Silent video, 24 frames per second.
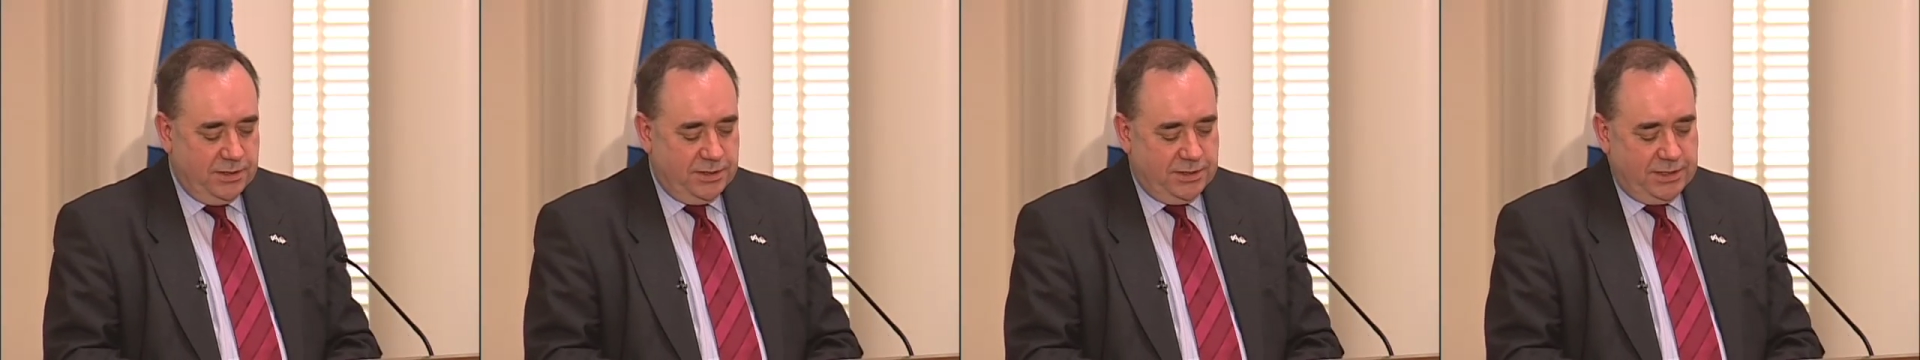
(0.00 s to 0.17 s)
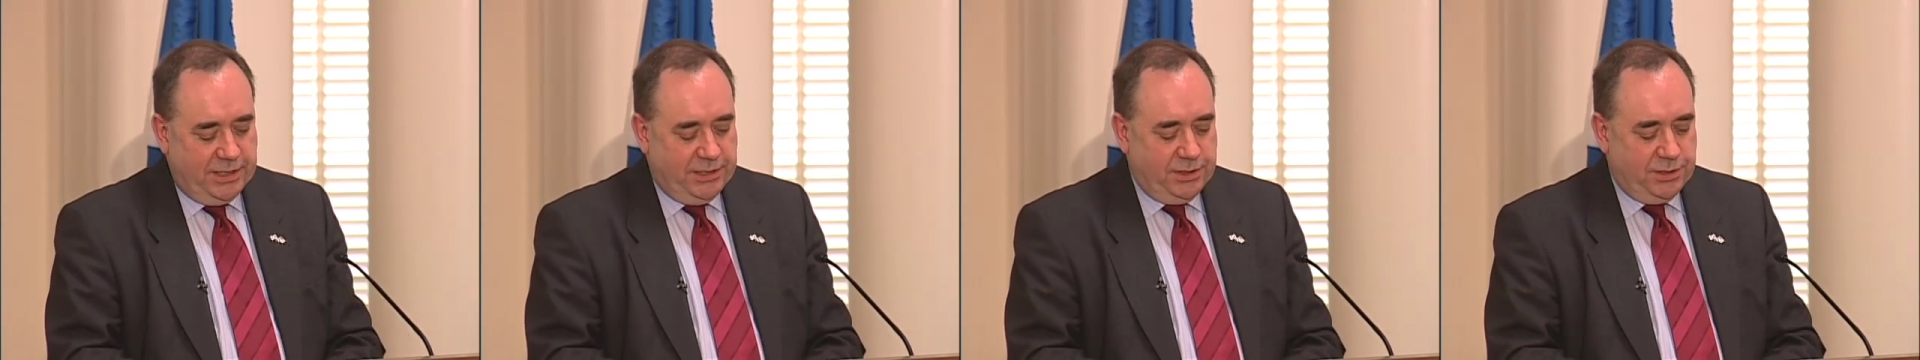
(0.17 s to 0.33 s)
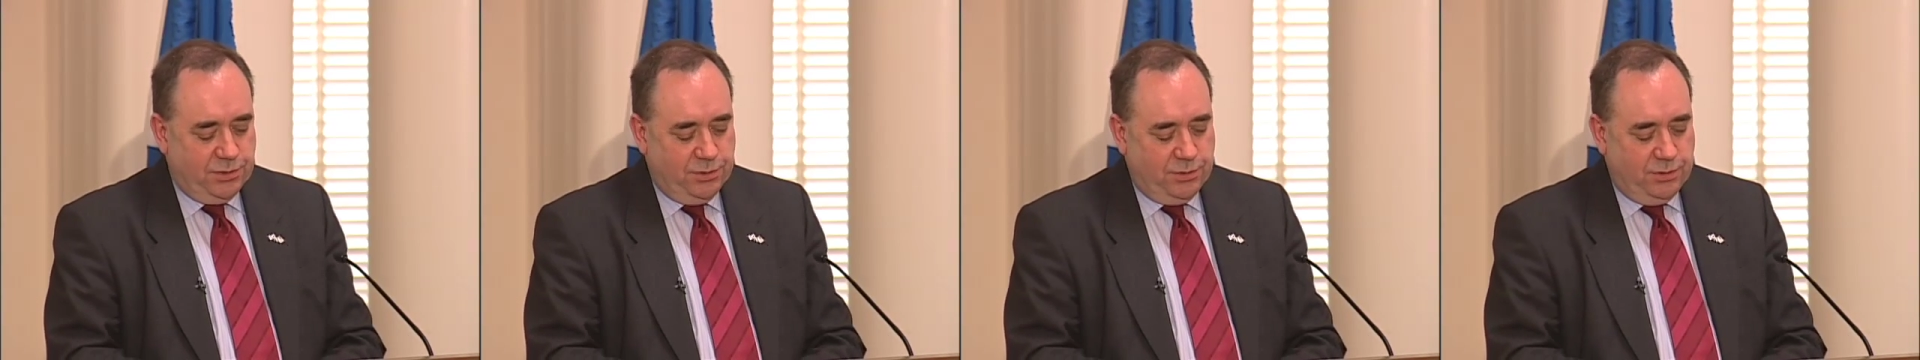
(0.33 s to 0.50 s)

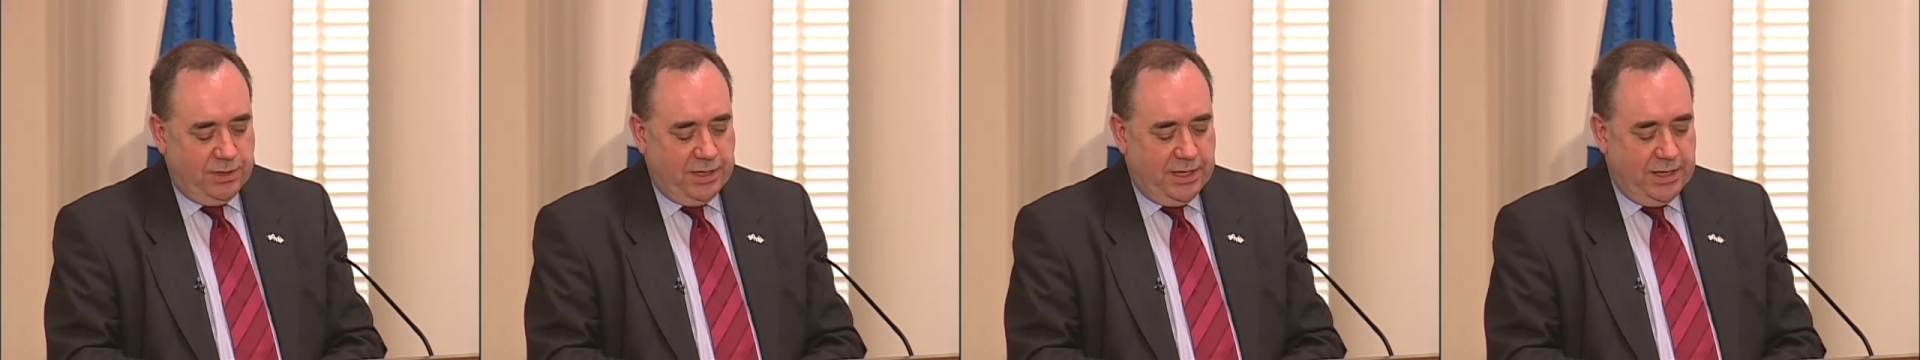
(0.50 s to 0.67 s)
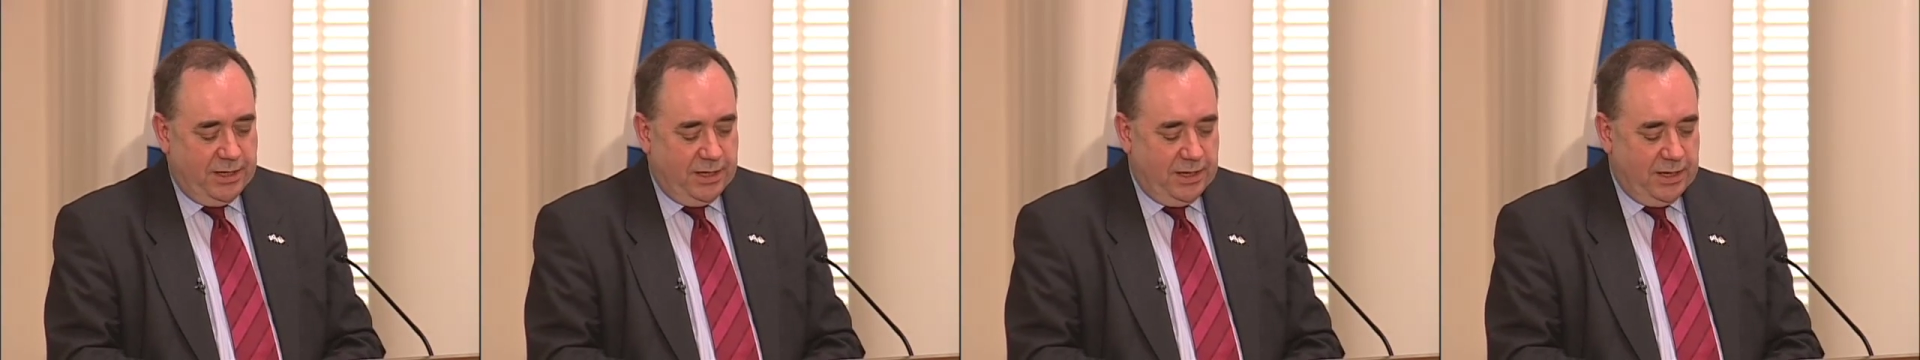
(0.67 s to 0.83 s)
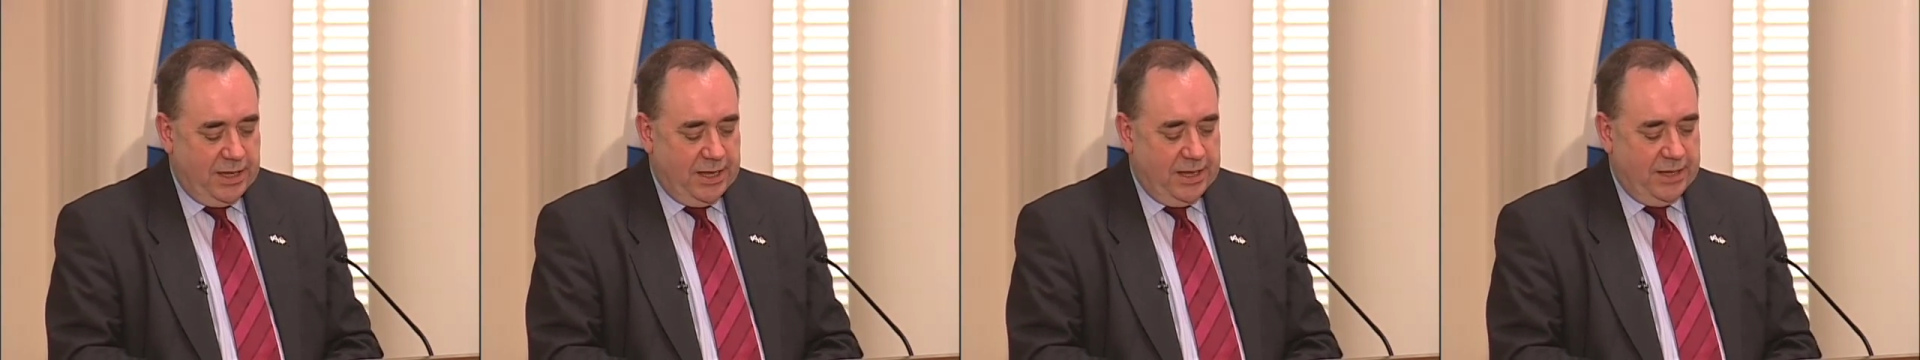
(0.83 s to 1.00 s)
title
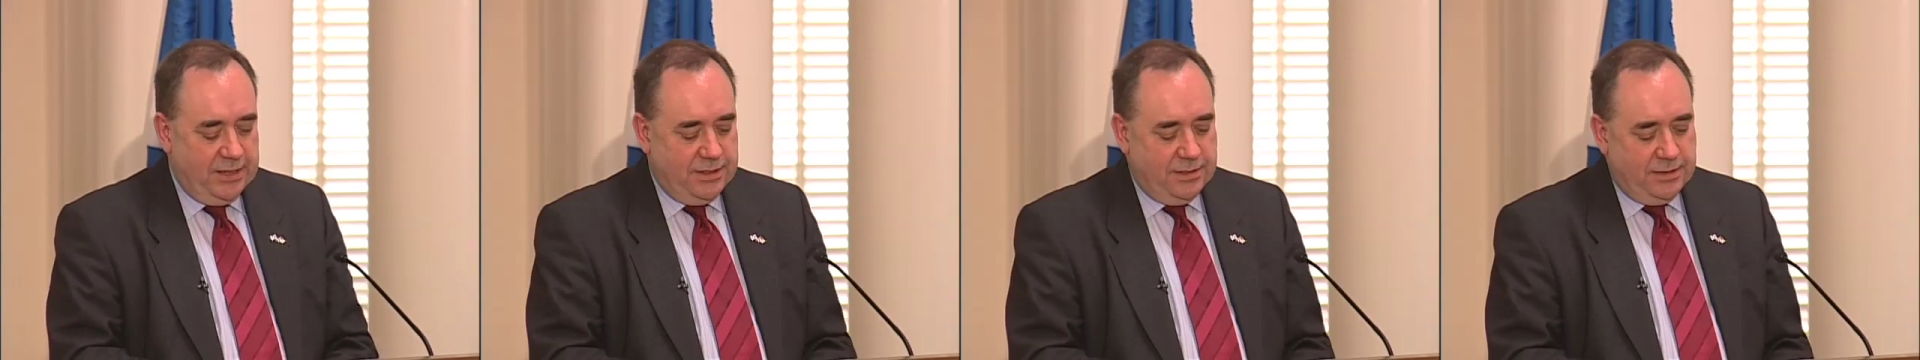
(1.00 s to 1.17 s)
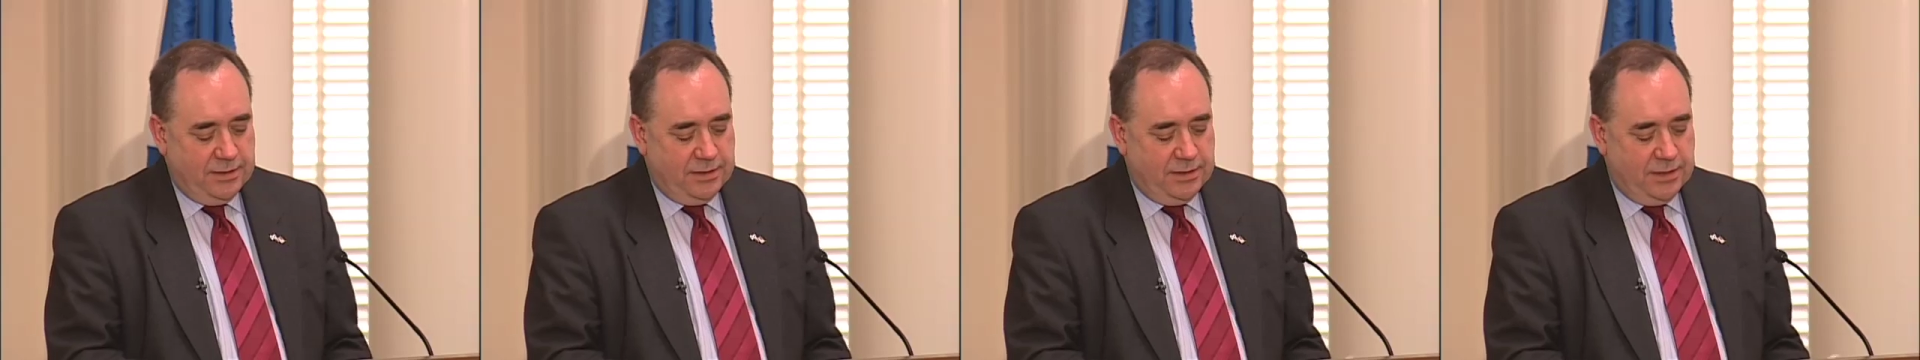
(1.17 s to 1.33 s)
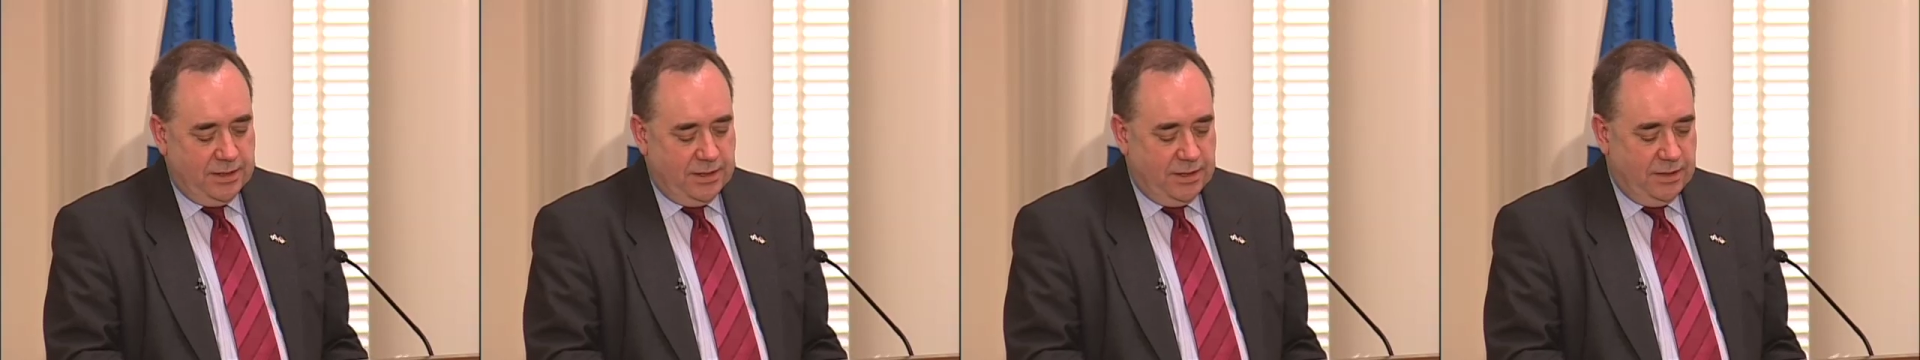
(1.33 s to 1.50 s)
and land